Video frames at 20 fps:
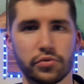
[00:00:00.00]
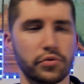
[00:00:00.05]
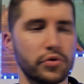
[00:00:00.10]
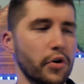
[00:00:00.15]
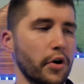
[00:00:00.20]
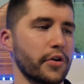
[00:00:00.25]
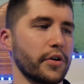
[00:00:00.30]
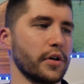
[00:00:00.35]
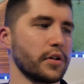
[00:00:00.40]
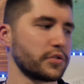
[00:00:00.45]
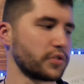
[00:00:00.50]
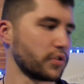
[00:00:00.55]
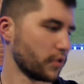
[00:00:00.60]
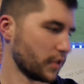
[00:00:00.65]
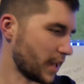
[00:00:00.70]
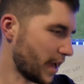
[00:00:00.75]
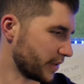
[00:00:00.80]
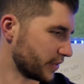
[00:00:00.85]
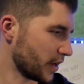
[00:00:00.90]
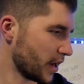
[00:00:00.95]
tutorials
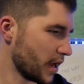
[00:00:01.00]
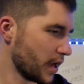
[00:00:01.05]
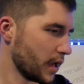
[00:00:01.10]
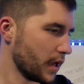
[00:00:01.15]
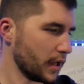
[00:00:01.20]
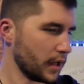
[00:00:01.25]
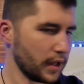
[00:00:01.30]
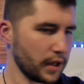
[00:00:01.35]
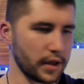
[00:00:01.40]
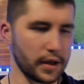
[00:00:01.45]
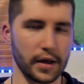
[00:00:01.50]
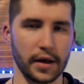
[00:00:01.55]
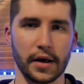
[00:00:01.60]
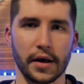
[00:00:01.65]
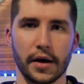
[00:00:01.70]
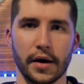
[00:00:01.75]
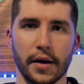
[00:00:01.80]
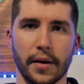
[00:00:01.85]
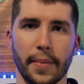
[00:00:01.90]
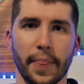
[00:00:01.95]
on like
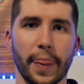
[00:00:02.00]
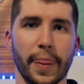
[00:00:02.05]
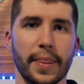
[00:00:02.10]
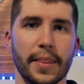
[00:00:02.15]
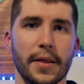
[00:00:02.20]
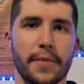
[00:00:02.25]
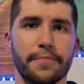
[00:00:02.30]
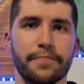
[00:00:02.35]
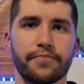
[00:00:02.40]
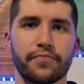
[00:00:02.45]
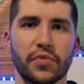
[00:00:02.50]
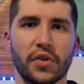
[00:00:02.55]
um,